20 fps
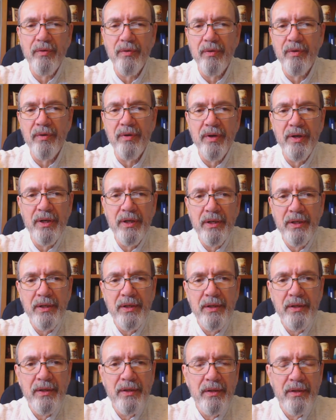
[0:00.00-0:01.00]
Or
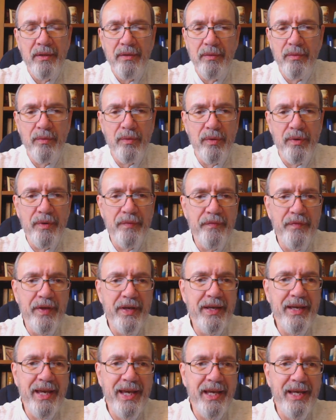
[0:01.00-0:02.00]
if
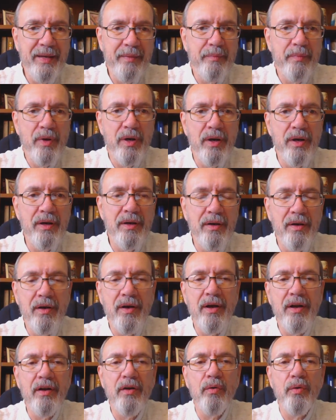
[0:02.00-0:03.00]
they came
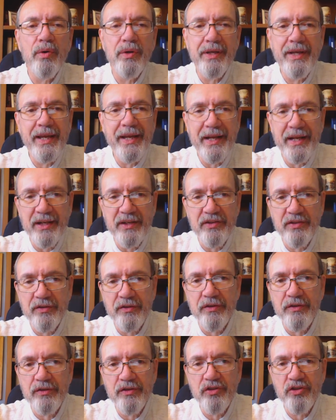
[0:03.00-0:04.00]
on an organic
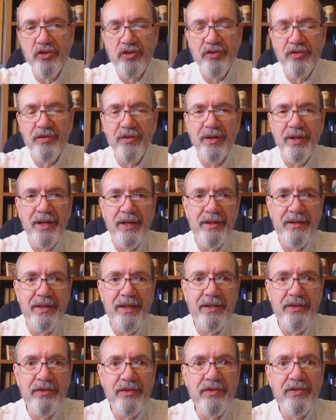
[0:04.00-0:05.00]
search,
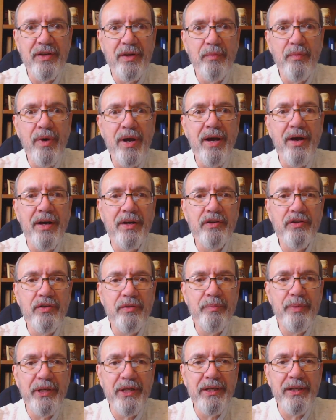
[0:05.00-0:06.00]
then you say, wow, I
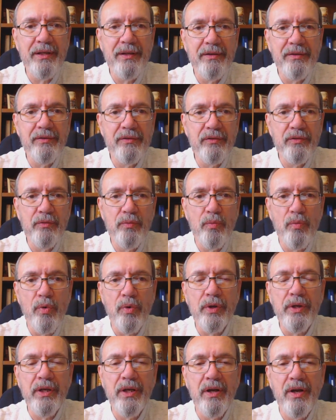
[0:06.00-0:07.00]
should be
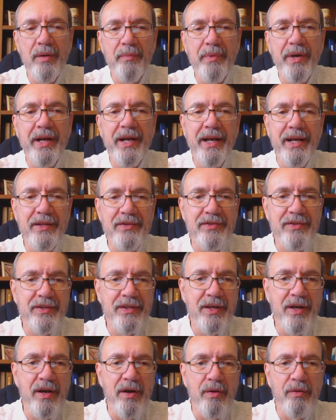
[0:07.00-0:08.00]
working on my
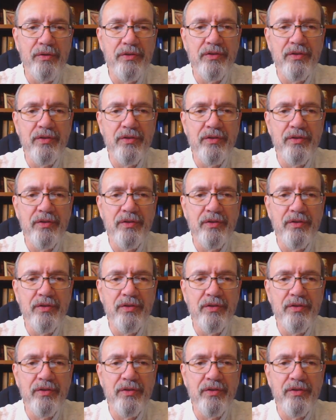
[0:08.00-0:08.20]
SEO.